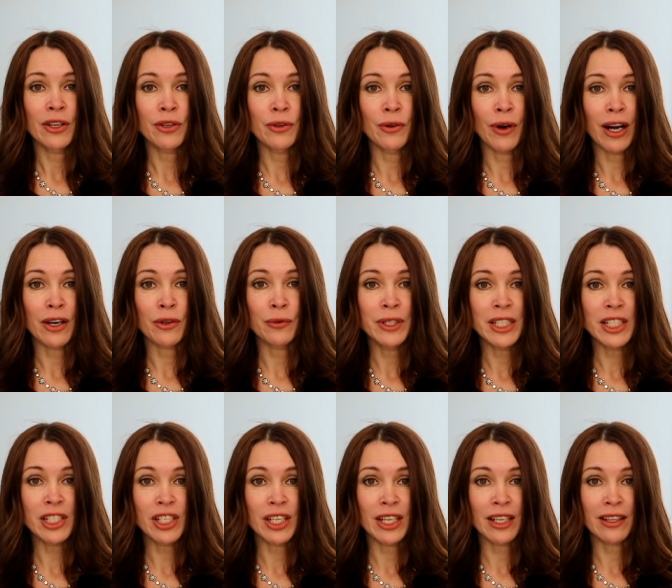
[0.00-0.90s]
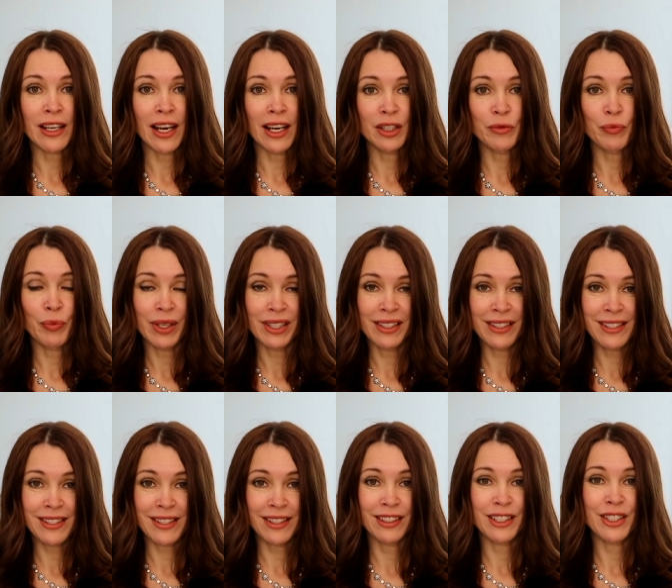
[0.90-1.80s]
you are wishing that
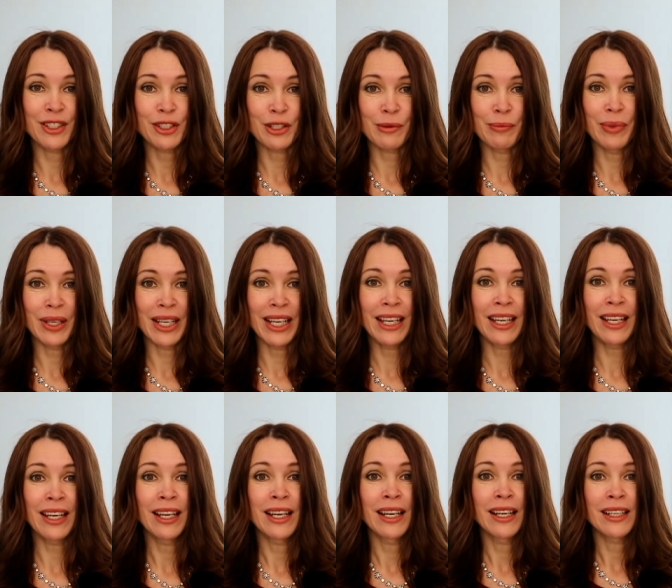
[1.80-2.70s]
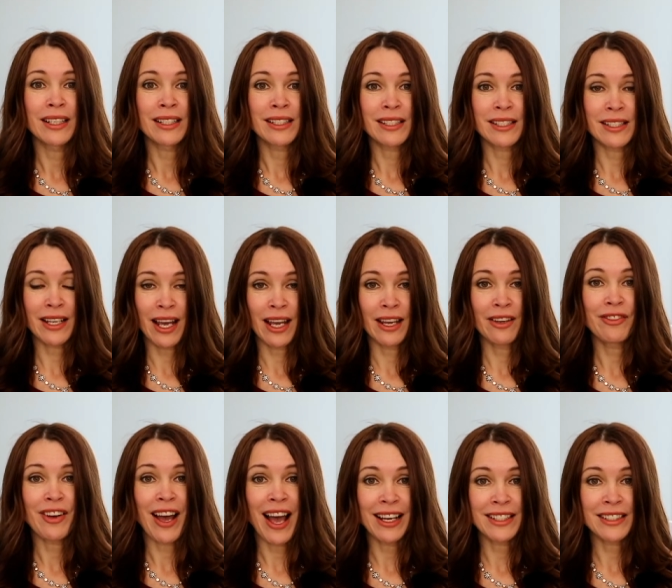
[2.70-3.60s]
person to be
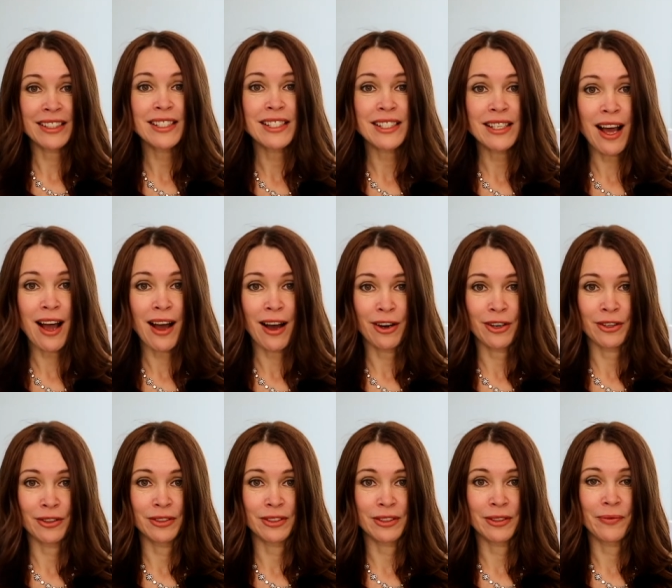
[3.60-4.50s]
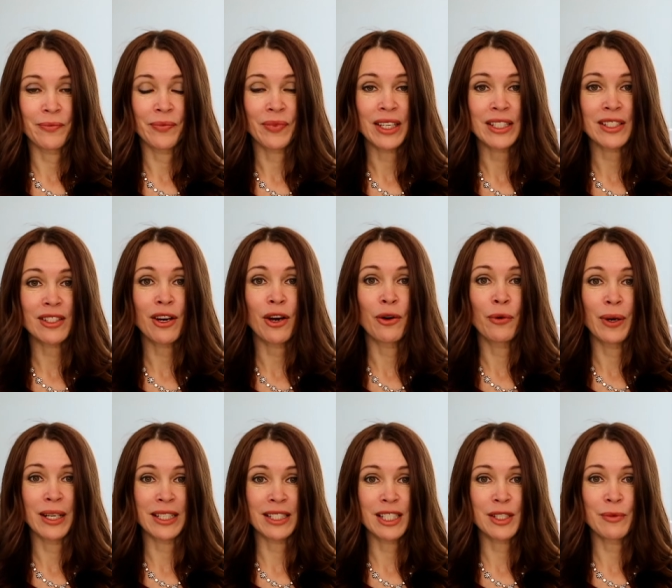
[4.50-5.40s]
safe and sound. So
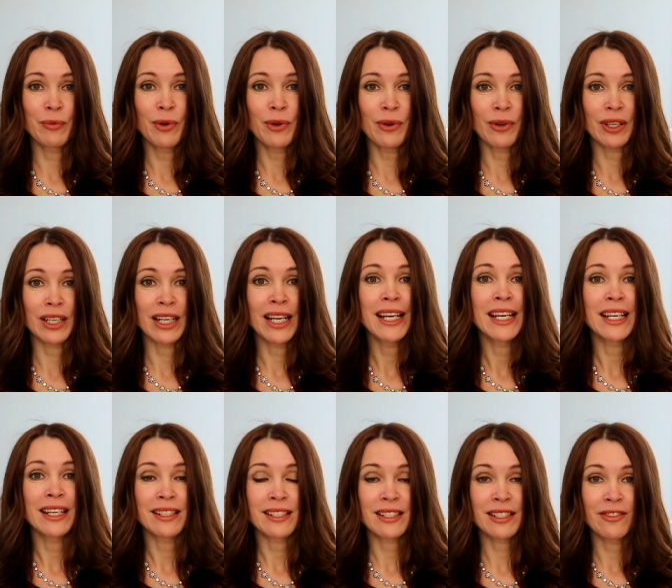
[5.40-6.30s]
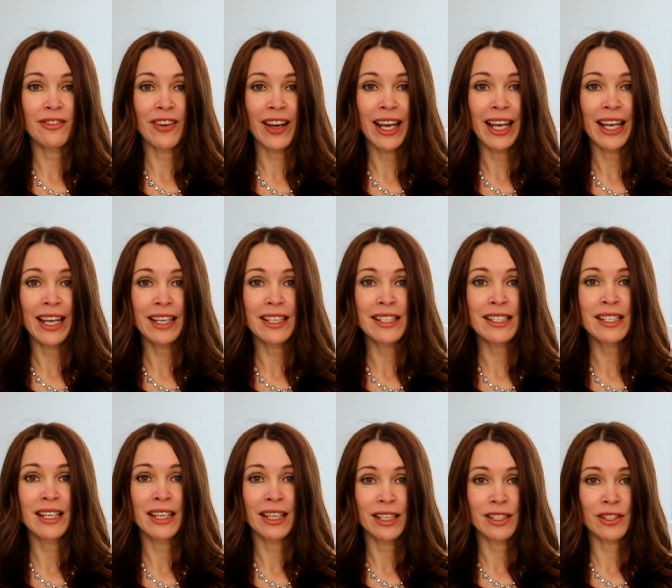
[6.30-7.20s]
once more,
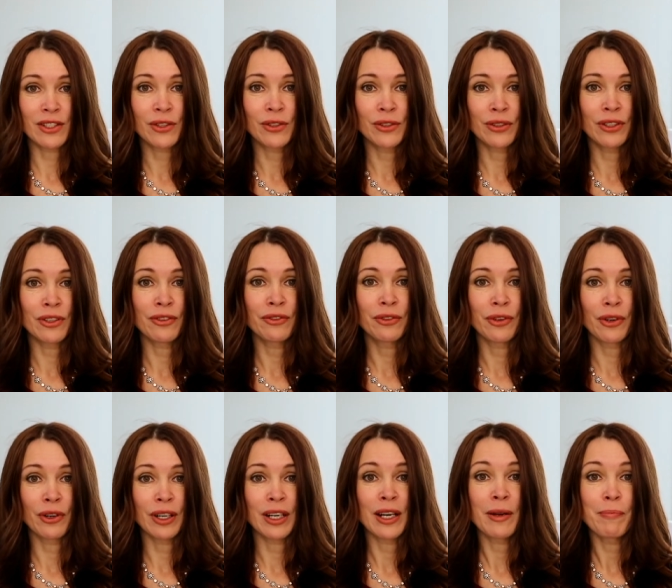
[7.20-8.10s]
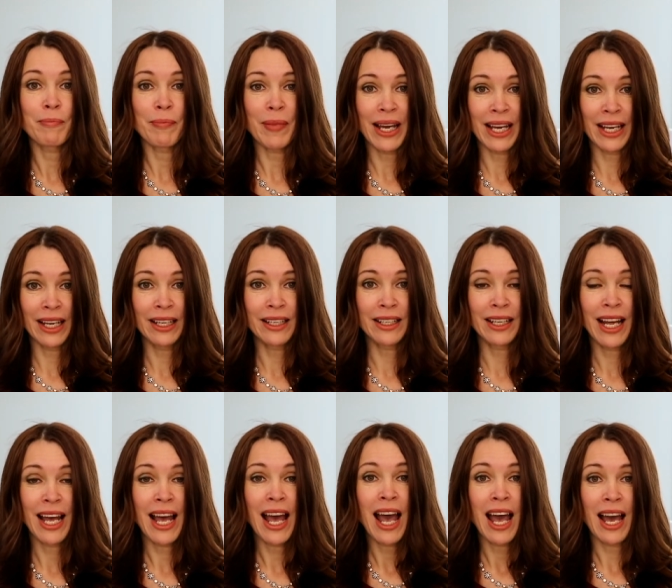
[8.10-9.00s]
sveiks is good for men
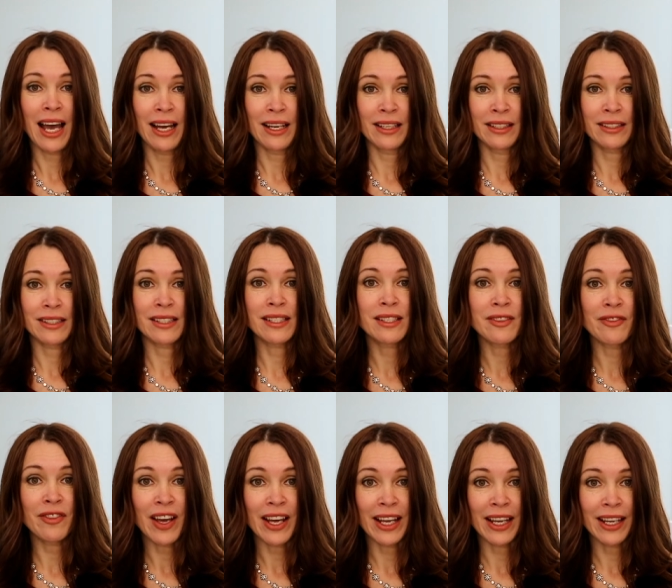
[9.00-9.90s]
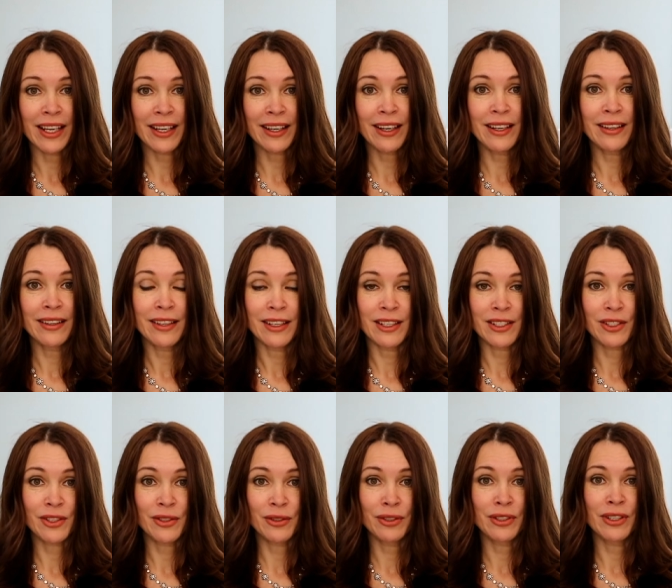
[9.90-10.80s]
and sveika
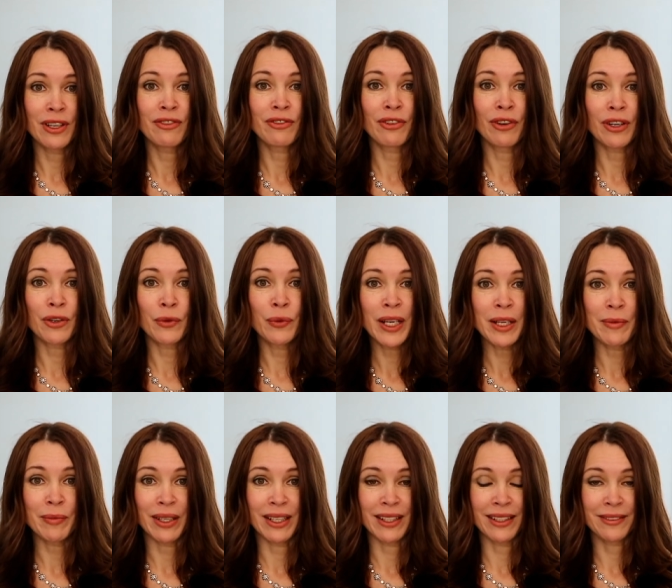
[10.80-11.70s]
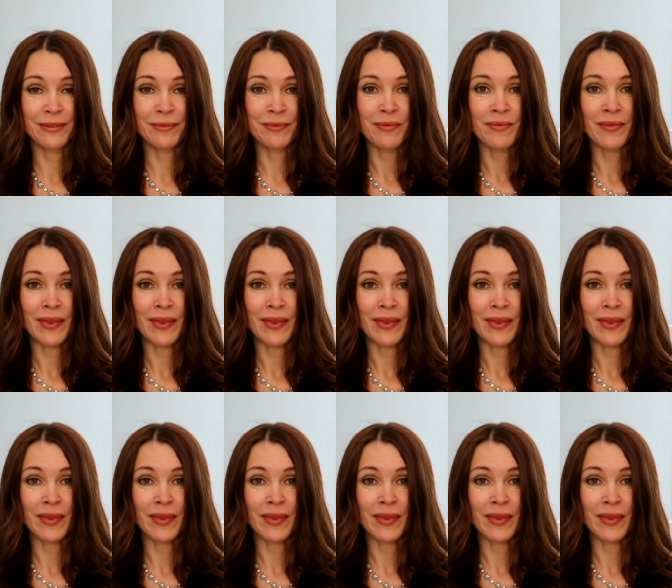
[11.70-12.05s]
is good for women.